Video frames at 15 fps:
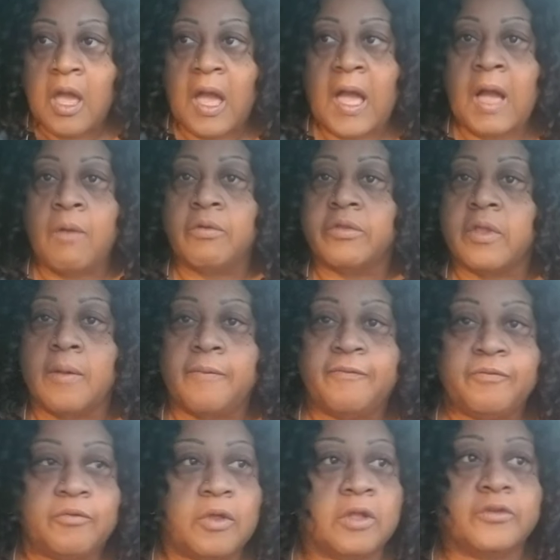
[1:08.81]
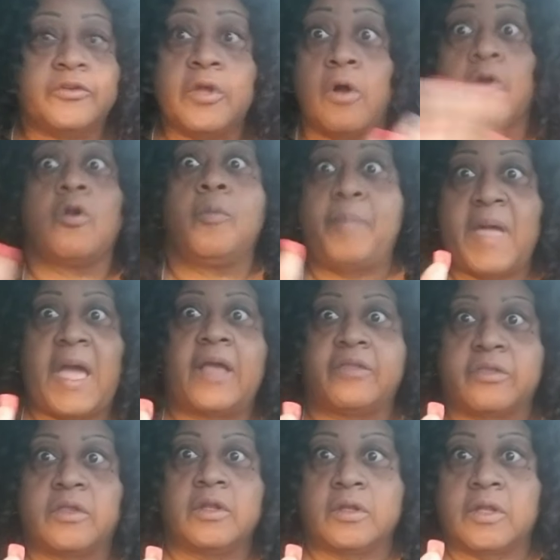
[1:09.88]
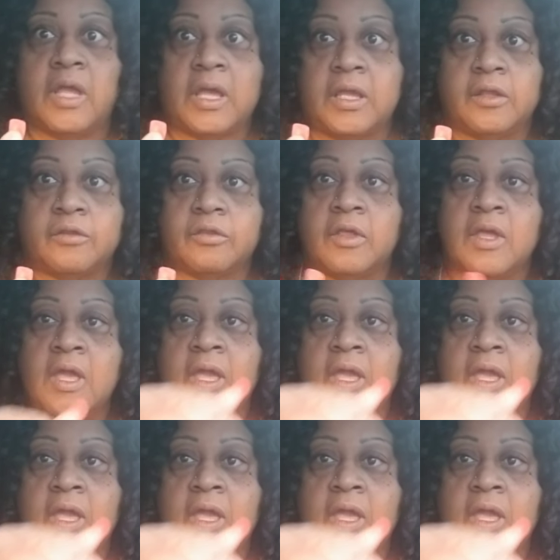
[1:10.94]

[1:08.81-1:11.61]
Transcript: I was a, a total basket case.